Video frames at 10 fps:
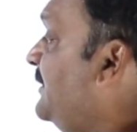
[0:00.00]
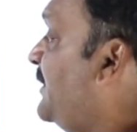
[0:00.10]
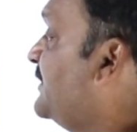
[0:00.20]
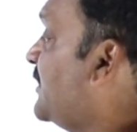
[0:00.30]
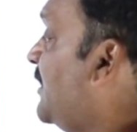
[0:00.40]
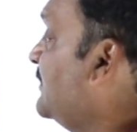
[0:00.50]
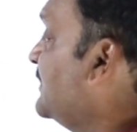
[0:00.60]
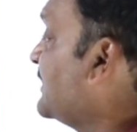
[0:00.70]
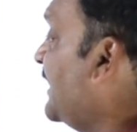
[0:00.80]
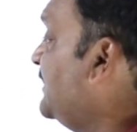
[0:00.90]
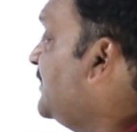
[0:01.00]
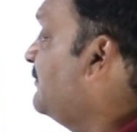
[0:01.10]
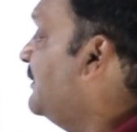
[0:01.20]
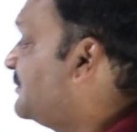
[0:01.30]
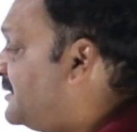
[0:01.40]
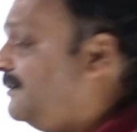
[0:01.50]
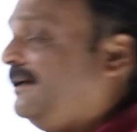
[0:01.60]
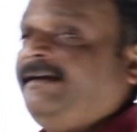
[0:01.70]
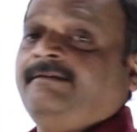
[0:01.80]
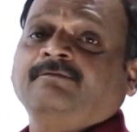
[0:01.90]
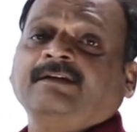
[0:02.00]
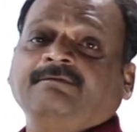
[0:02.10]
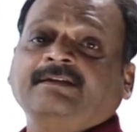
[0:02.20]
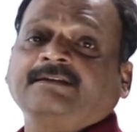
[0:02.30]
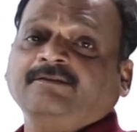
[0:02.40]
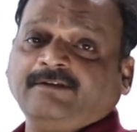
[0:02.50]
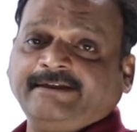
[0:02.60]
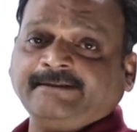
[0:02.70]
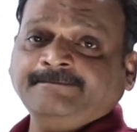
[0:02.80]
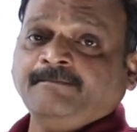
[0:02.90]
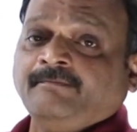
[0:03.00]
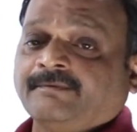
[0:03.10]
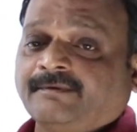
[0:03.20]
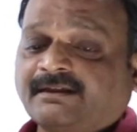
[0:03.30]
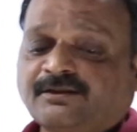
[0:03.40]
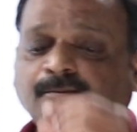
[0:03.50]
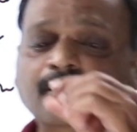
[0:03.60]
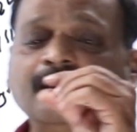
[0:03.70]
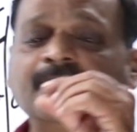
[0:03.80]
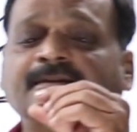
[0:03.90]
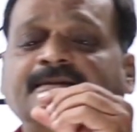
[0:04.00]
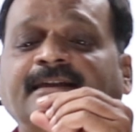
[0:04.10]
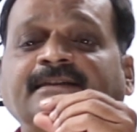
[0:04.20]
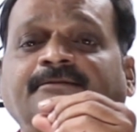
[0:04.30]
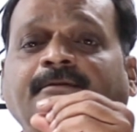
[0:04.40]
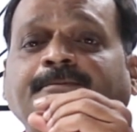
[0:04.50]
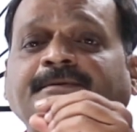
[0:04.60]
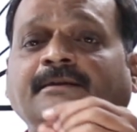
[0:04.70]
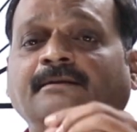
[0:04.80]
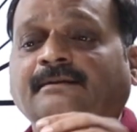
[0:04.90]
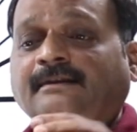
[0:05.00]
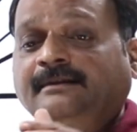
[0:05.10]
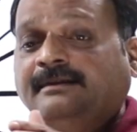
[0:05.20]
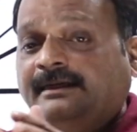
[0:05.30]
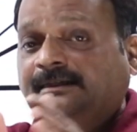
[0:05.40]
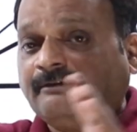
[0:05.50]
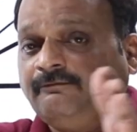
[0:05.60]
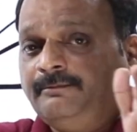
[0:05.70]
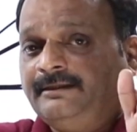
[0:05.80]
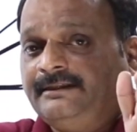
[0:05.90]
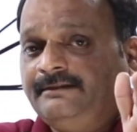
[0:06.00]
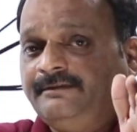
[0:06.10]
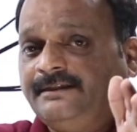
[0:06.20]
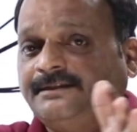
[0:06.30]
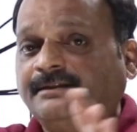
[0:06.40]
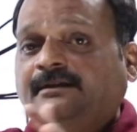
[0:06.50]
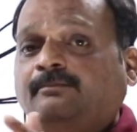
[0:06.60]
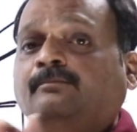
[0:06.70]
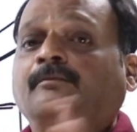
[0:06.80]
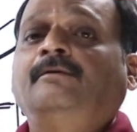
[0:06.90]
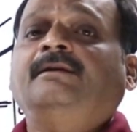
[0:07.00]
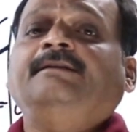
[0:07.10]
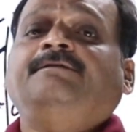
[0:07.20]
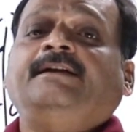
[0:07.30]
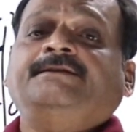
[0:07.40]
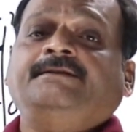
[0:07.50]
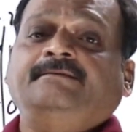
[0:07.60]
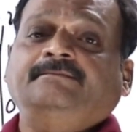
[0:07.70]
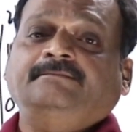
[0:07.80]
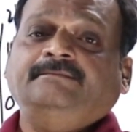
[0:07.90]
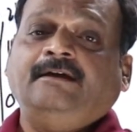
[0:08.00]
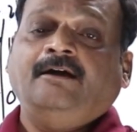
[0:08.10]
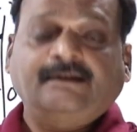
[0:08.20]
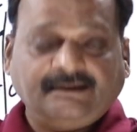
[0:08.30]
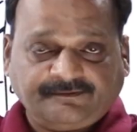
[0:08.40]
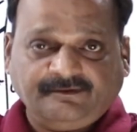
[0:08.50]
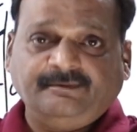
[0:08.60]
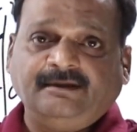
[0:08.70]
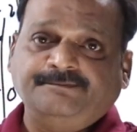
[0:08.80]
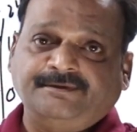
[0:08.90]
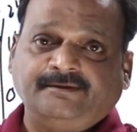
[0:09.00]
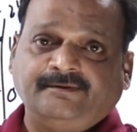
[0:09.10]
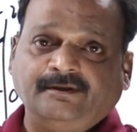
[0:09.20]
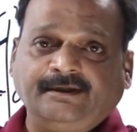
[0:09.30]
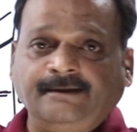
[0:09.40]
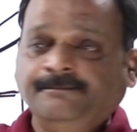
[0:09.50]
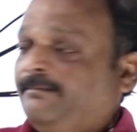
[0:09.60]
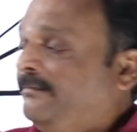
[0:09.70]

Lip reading: Depends on the size of the obstacle and wavelength of light. The smaller the size of the obstacle, the greater will be the deviation and more diffraction orders will be observed. Okay,